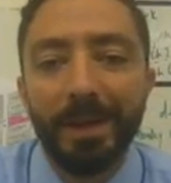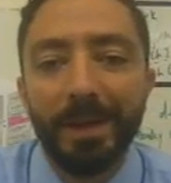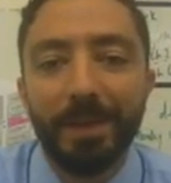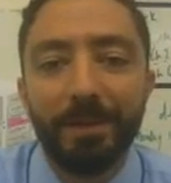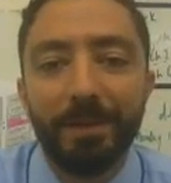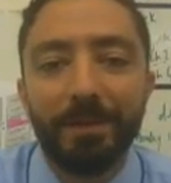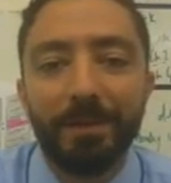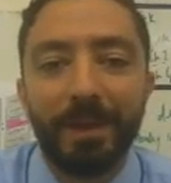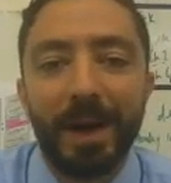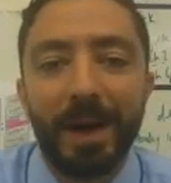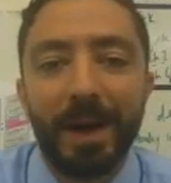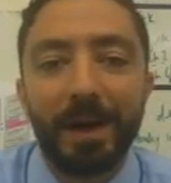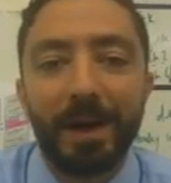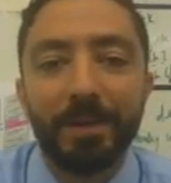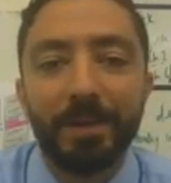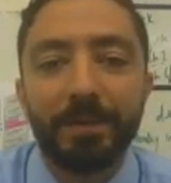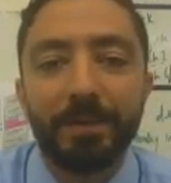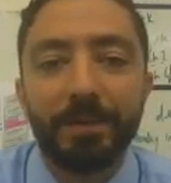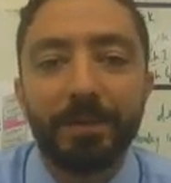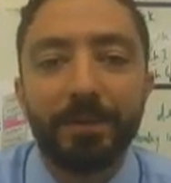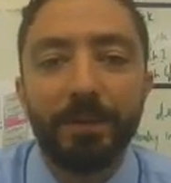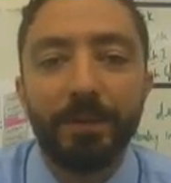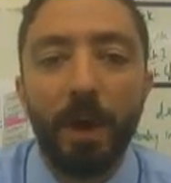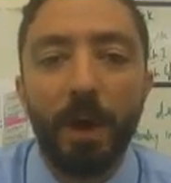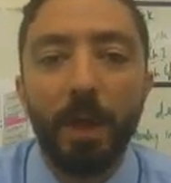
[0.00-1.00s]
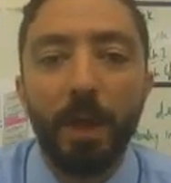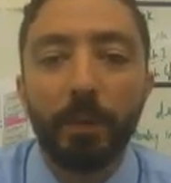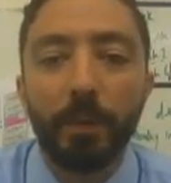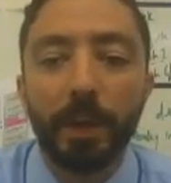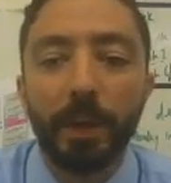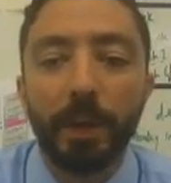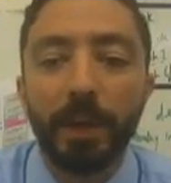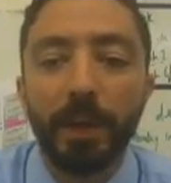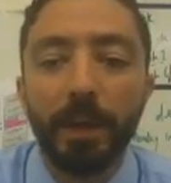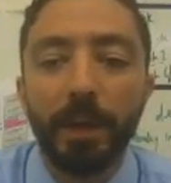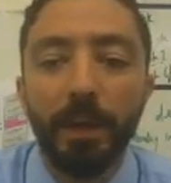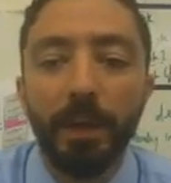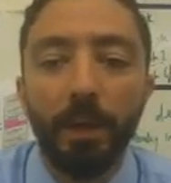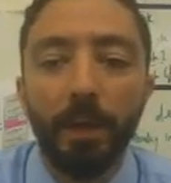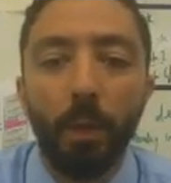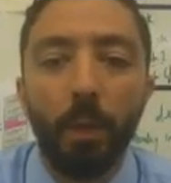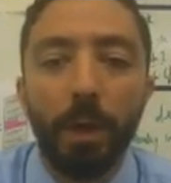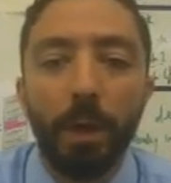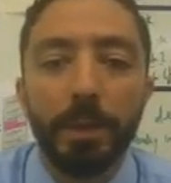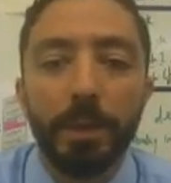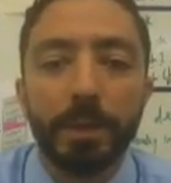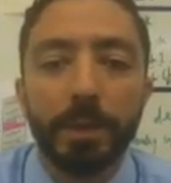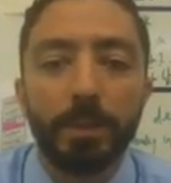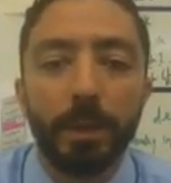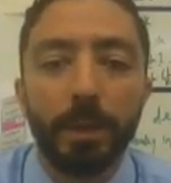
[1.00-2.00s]
The 5 following it in the
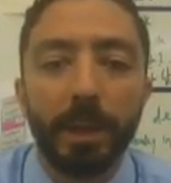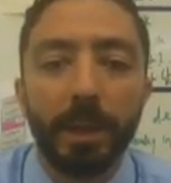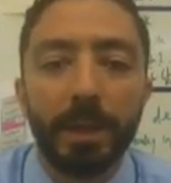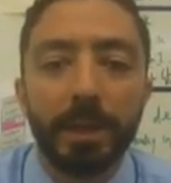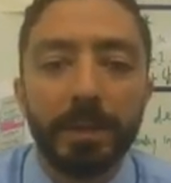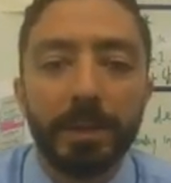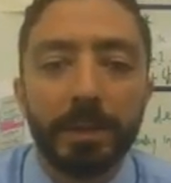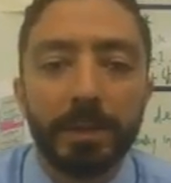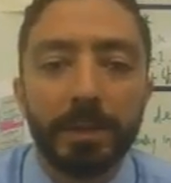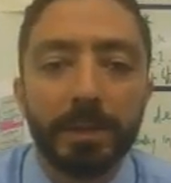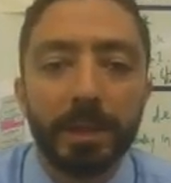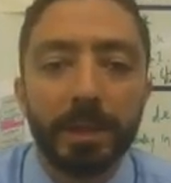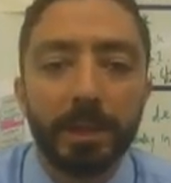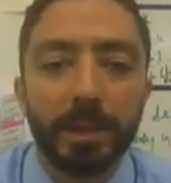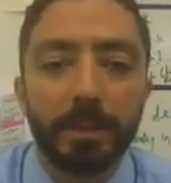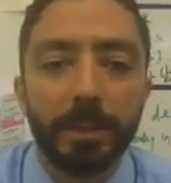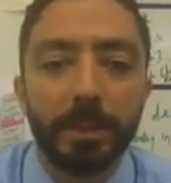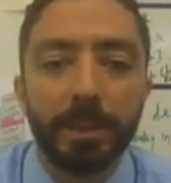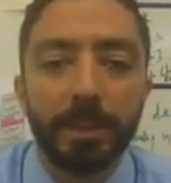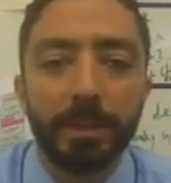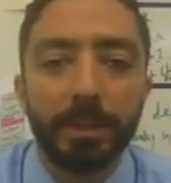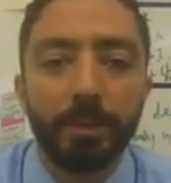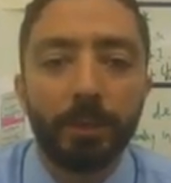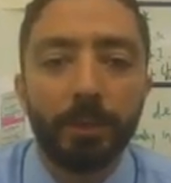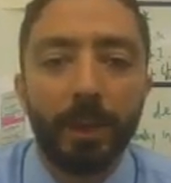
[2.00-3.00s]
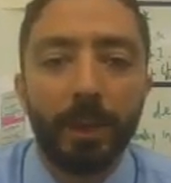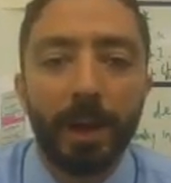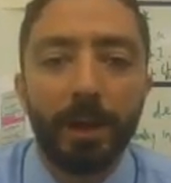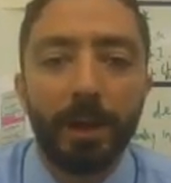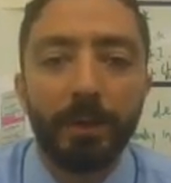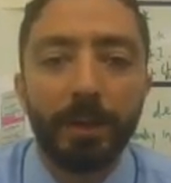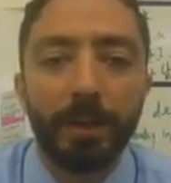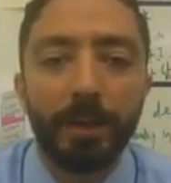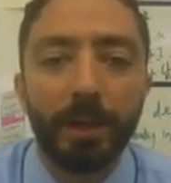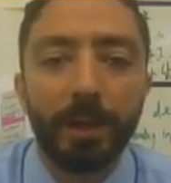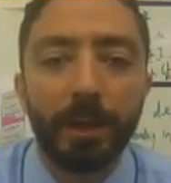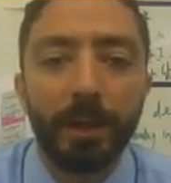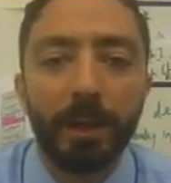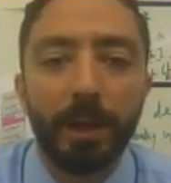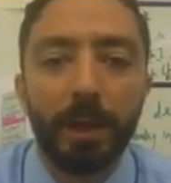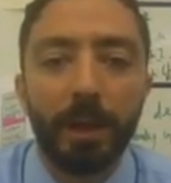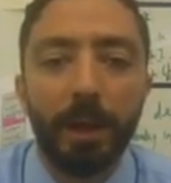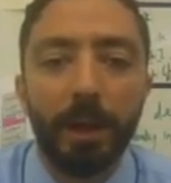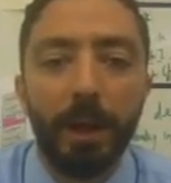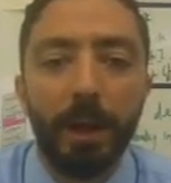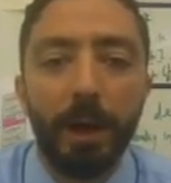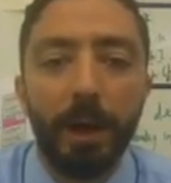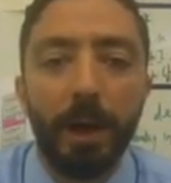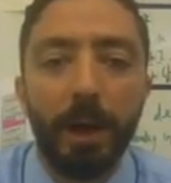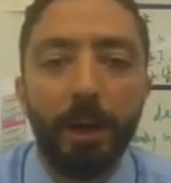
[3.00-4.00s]
ones place tells me to round it
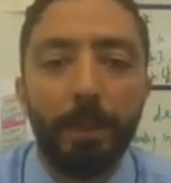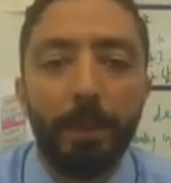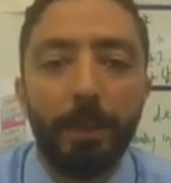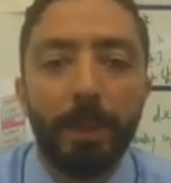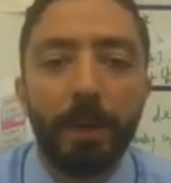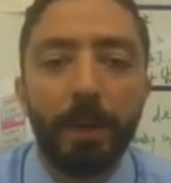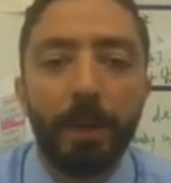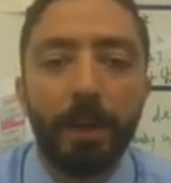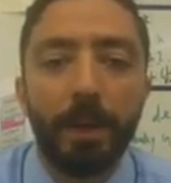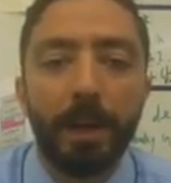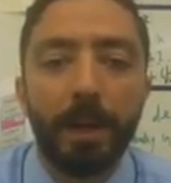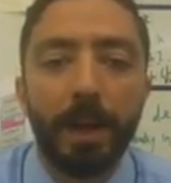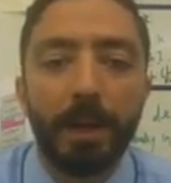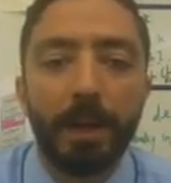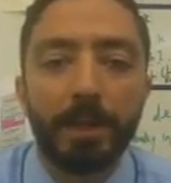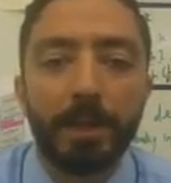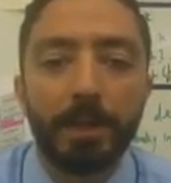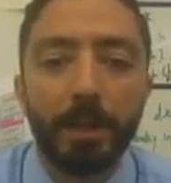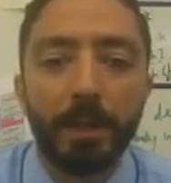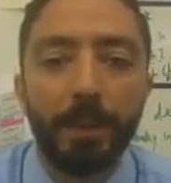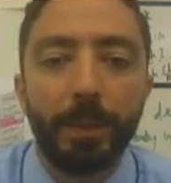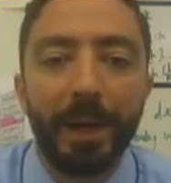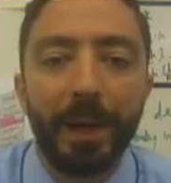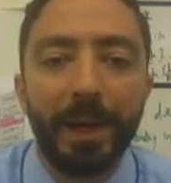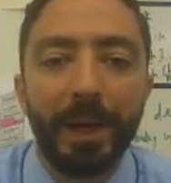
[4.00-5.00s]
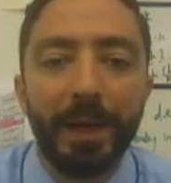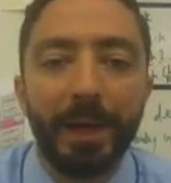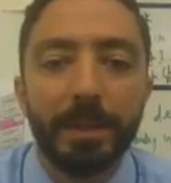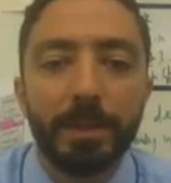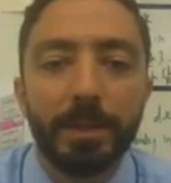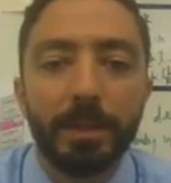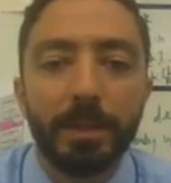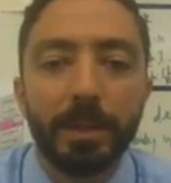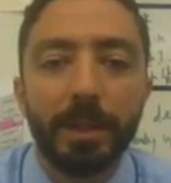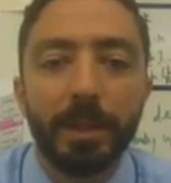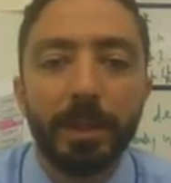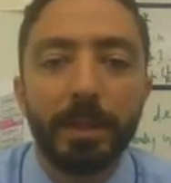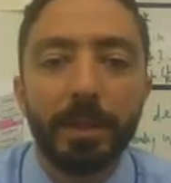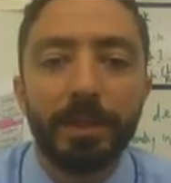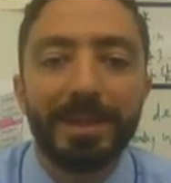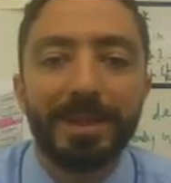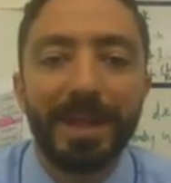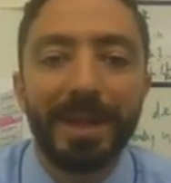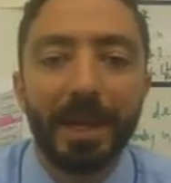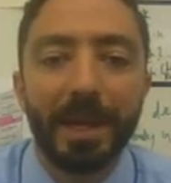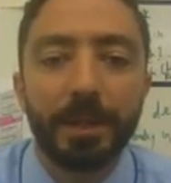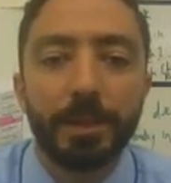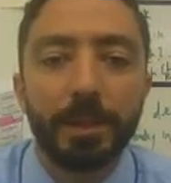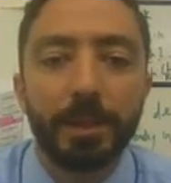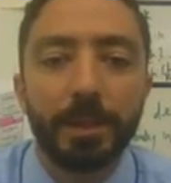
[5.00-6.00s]
up, and so my answer here is
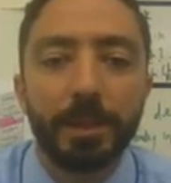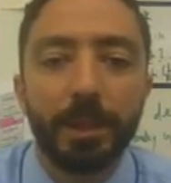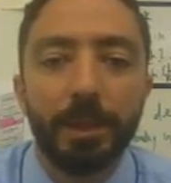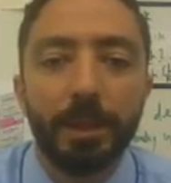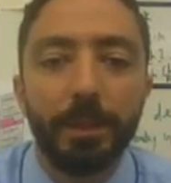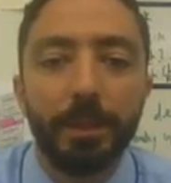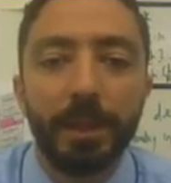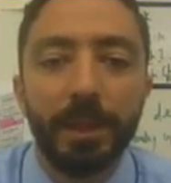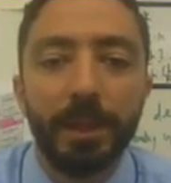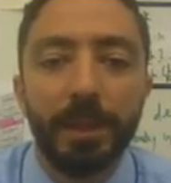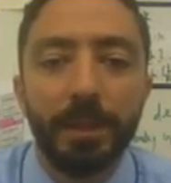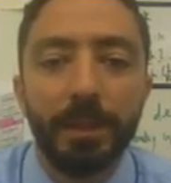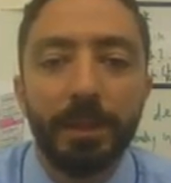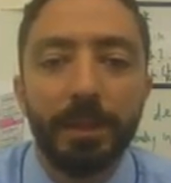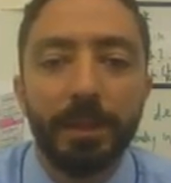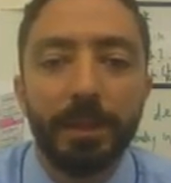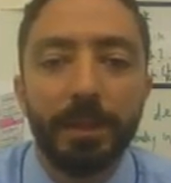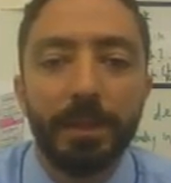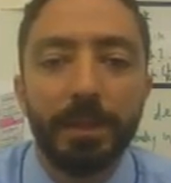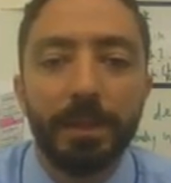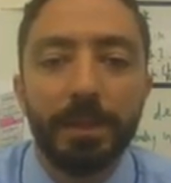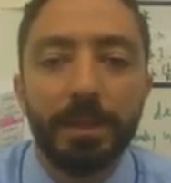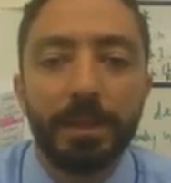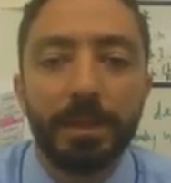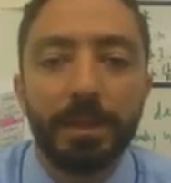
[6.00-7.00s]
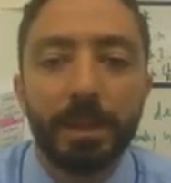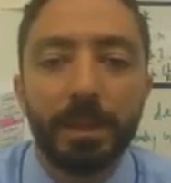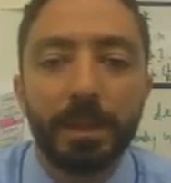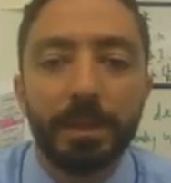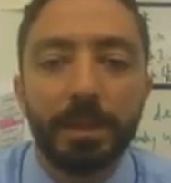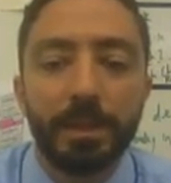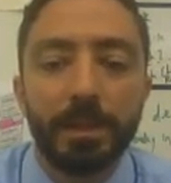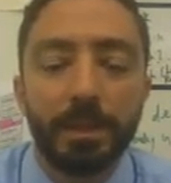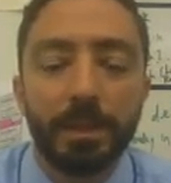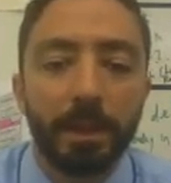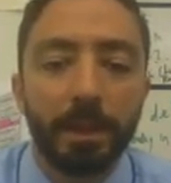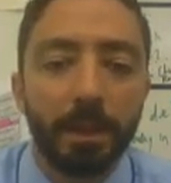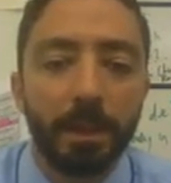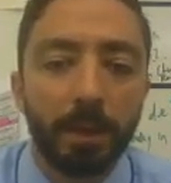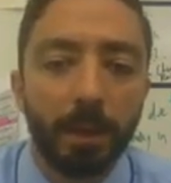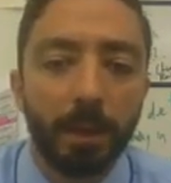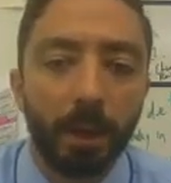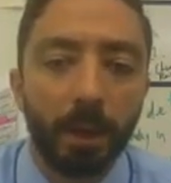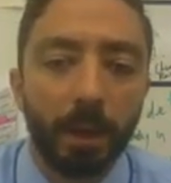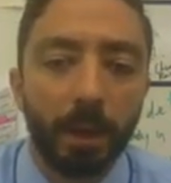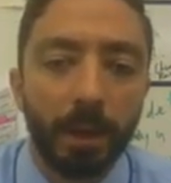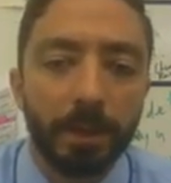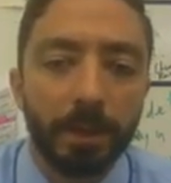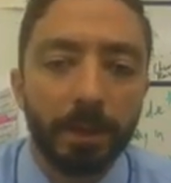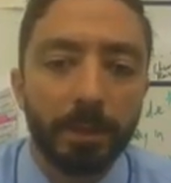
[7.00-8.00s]
actually going to be 60.
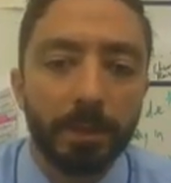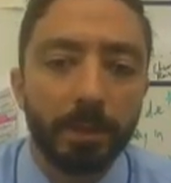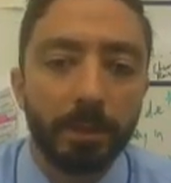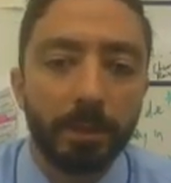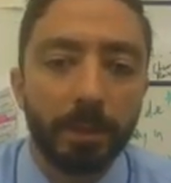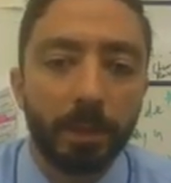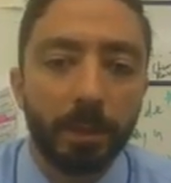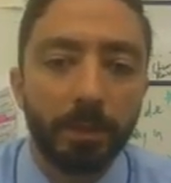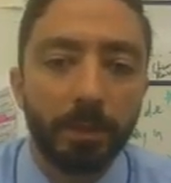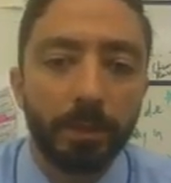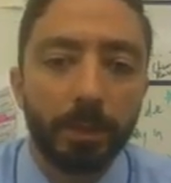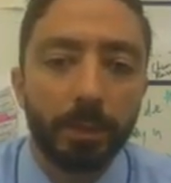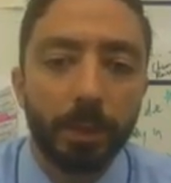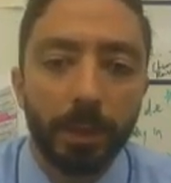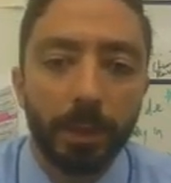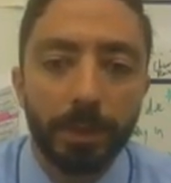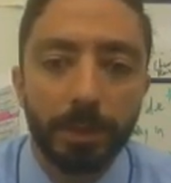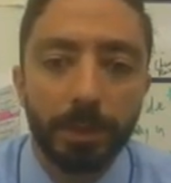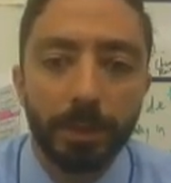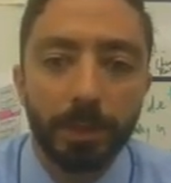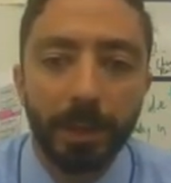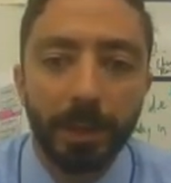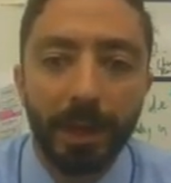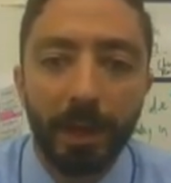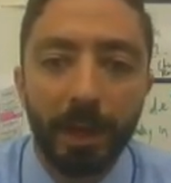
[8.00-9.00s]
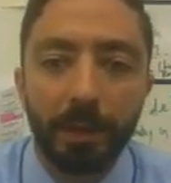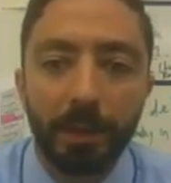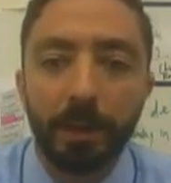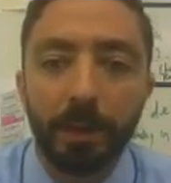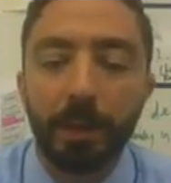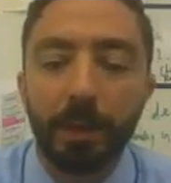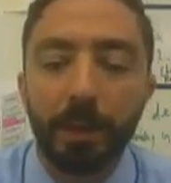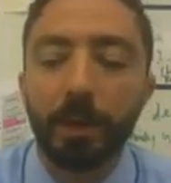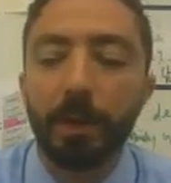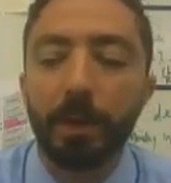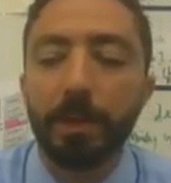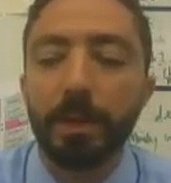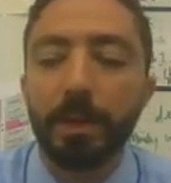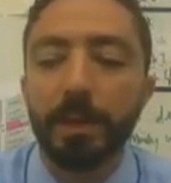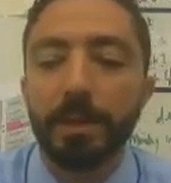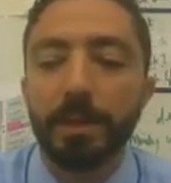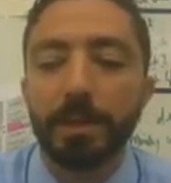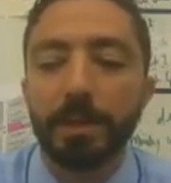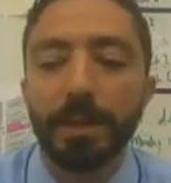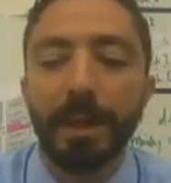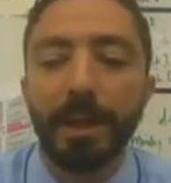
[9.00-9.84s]
All right, so don't trust your calculator on these.